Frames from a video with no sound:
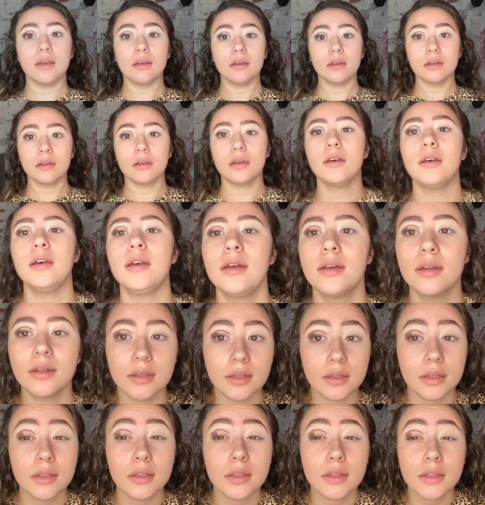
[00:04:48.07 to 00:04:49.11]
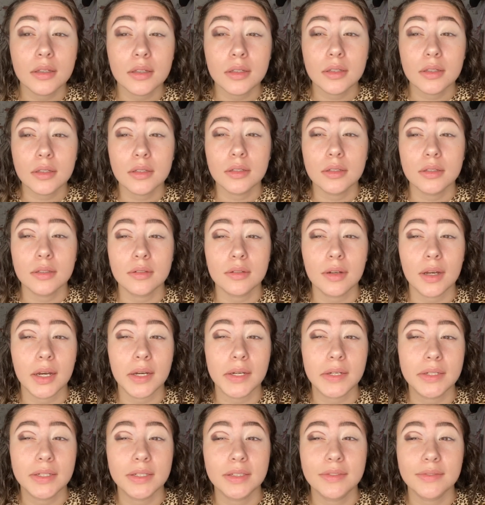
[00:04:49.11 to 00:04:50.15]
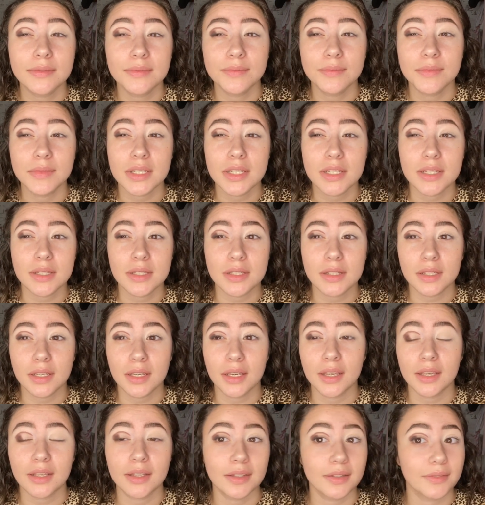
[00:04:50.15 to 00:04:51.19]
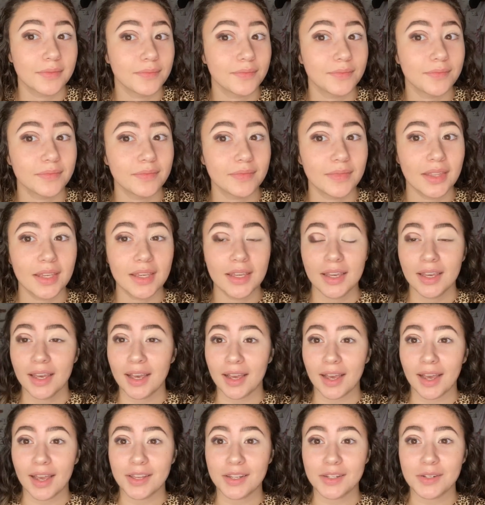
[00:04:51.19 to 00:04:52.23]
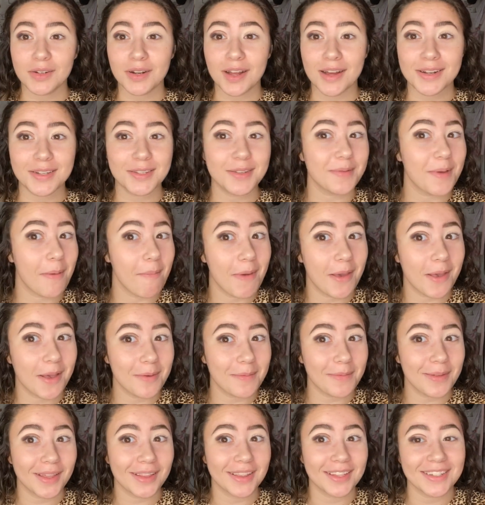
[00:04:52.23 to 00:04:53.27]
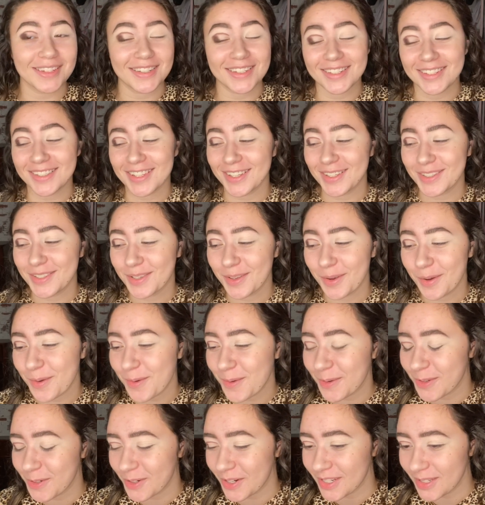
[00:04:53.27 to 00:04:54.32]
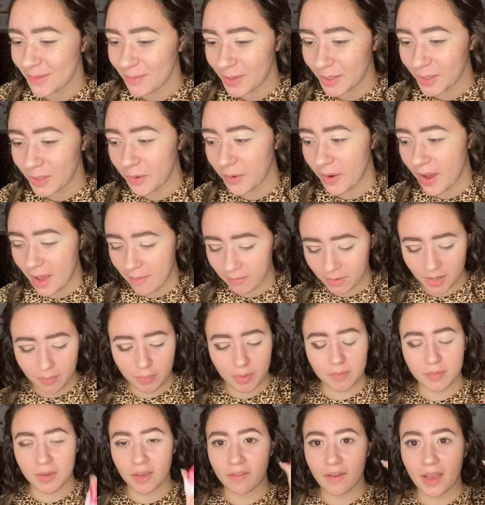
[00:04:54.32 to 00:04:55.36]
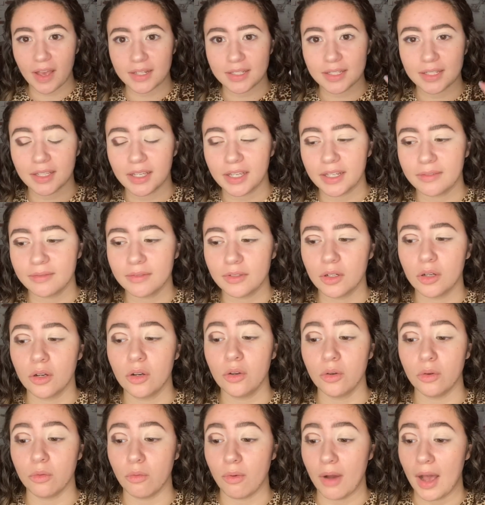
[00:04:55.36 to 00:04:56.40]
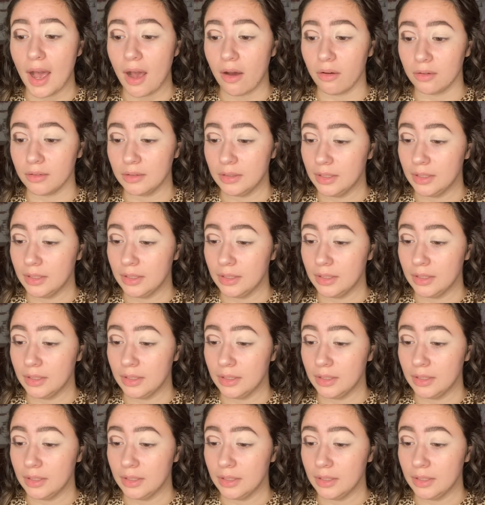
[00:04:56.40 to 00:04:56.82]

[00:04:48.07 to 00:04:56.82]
Wow, this is looking... I do not do my makeup like this. It's like so cool to try something new. I'm gonna put my Vaseline. Oh, wow.